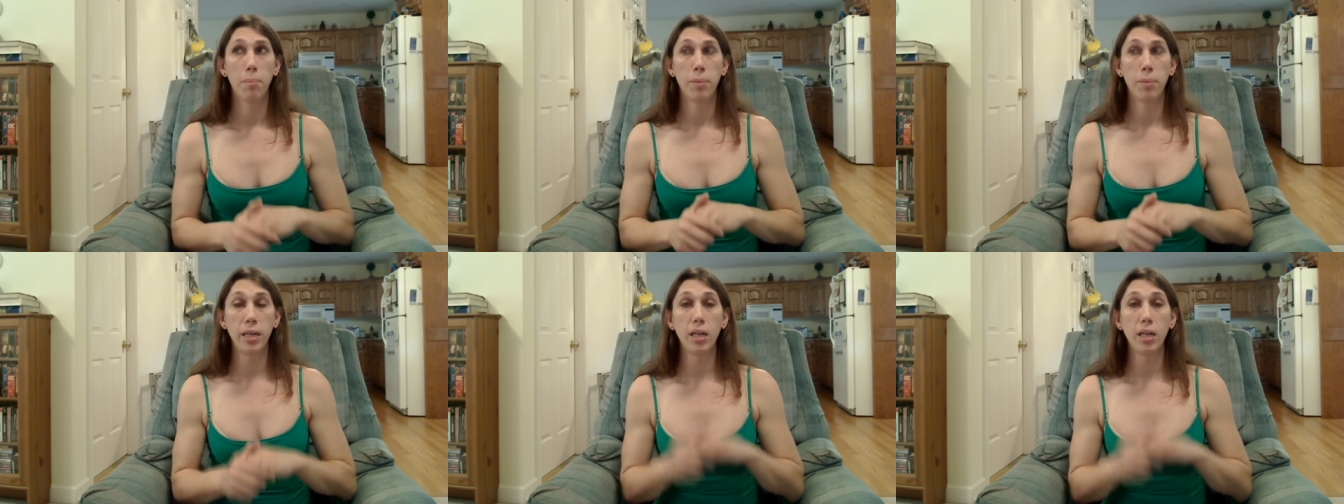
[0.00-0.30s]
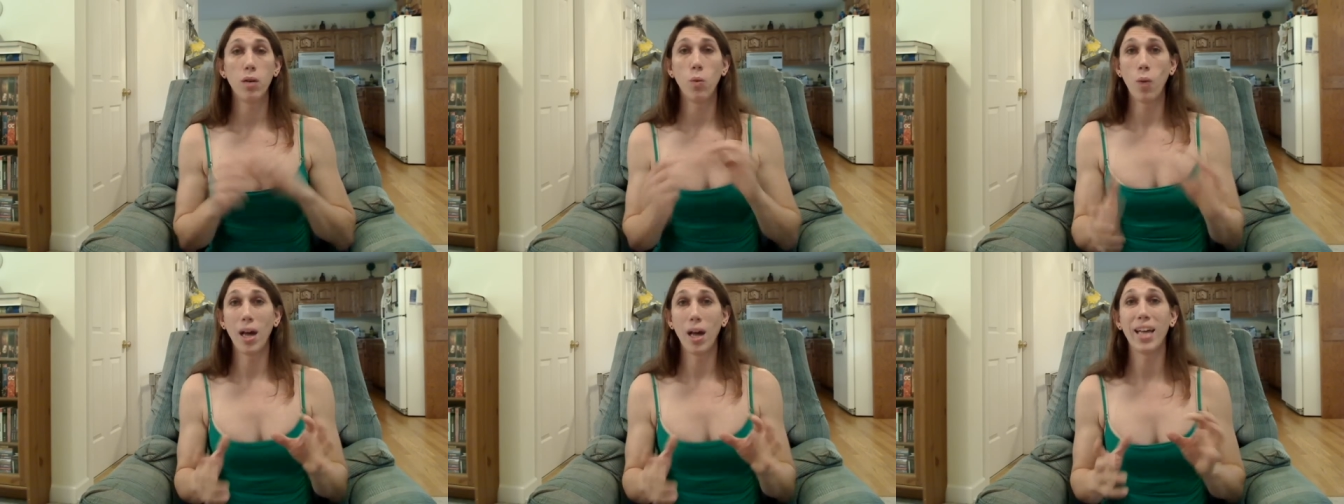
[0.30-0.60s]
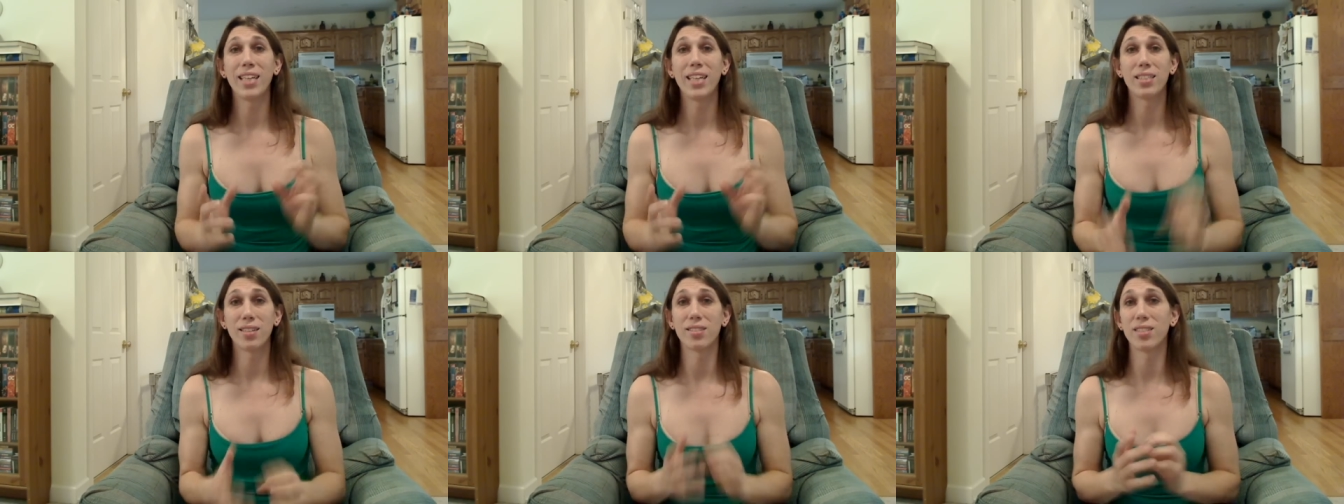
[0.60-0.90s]
Being
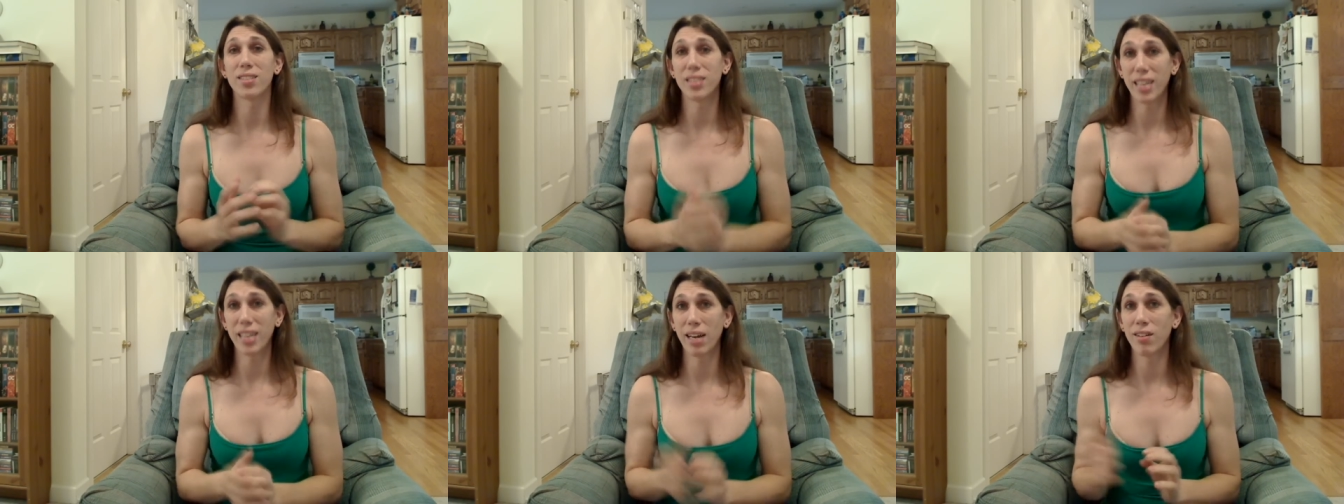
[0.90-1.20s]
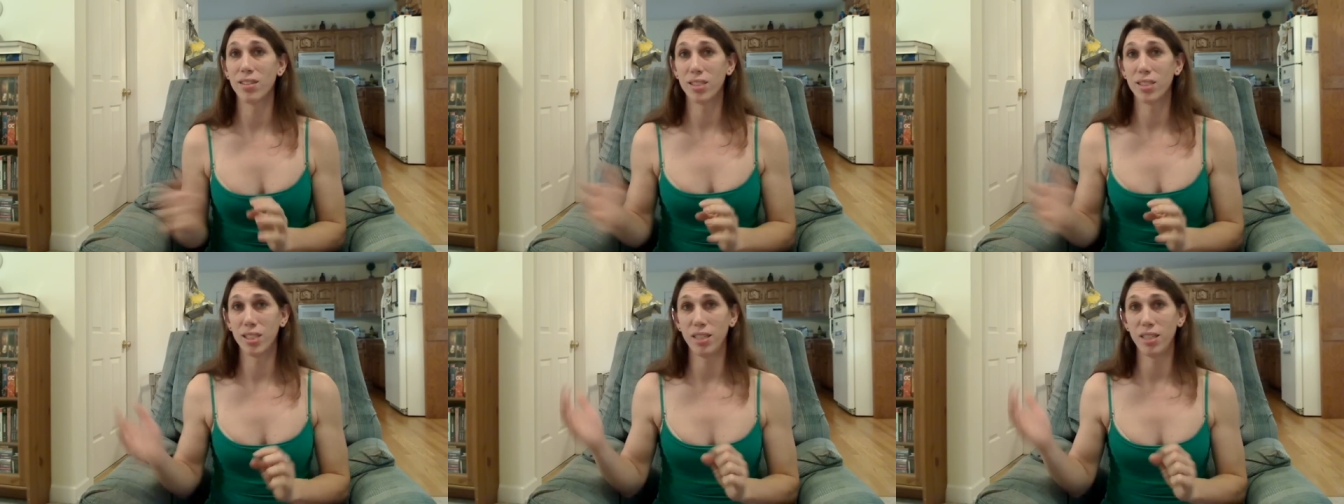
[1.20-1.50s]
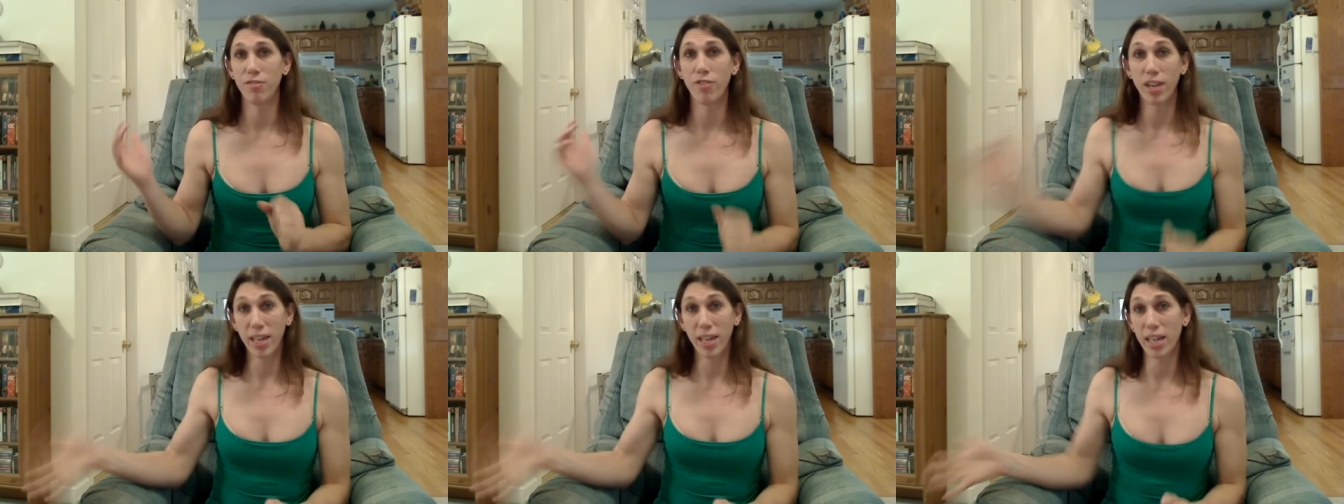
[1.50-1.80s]
white doesn't
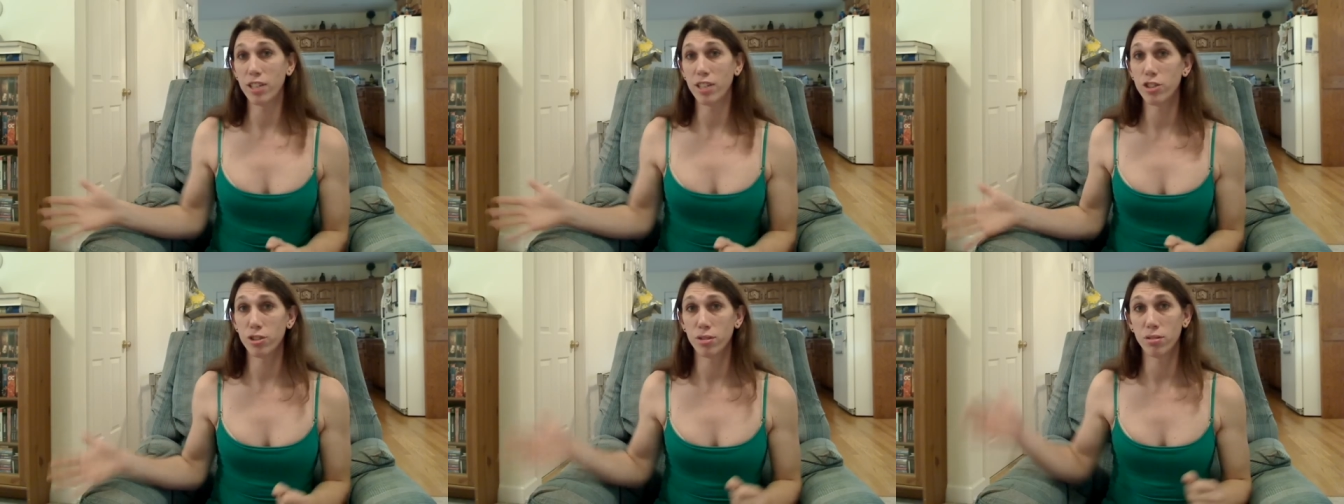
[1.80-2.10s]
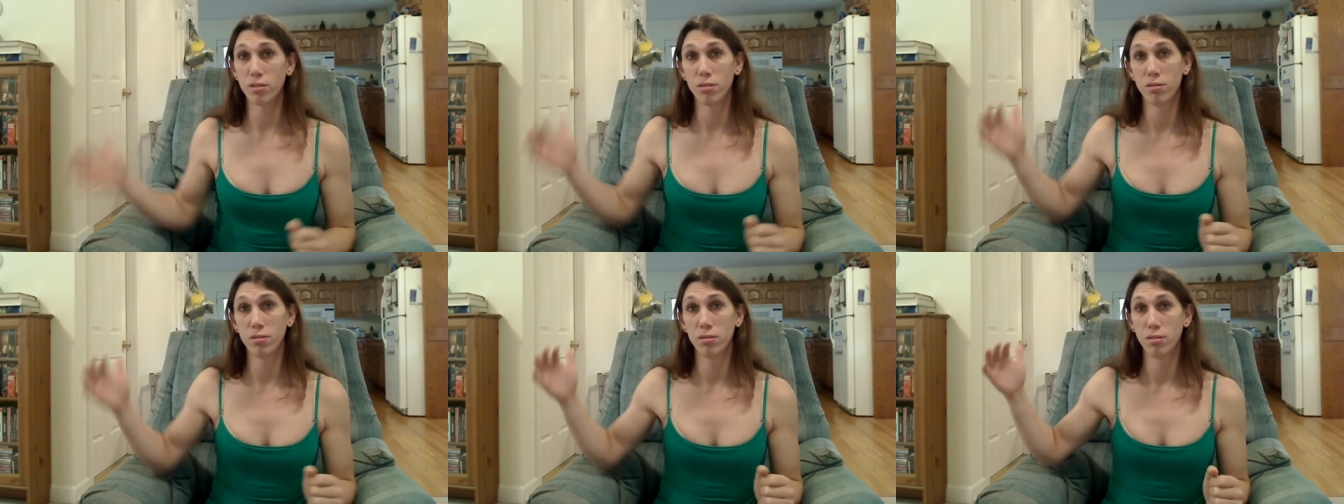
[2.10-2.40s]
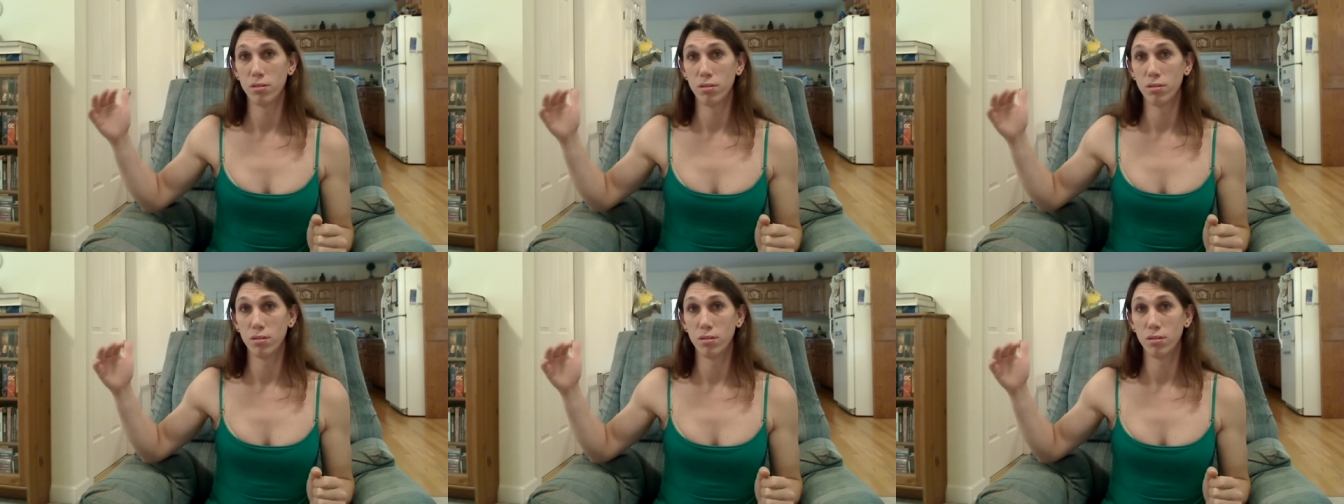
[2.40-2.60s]
guarantee financial